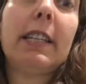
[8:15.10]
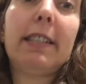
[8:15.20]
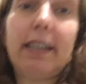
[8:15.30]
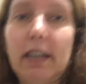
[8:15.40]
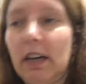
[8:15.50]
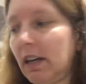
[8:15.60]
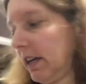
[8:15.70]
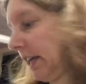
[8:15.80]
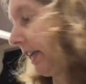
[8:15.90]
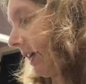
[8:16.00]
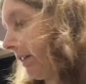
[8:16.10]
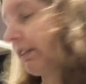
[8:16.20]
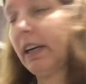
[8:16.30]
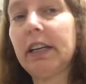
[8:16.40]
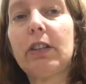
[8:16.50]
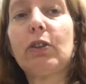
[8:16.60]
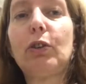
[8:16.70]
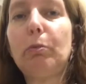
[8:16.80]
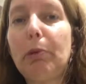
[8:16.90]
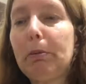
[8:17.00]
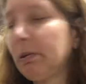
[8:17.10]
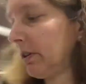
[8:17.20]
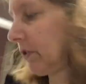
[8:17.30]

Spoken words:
dinner here. It's 2 people,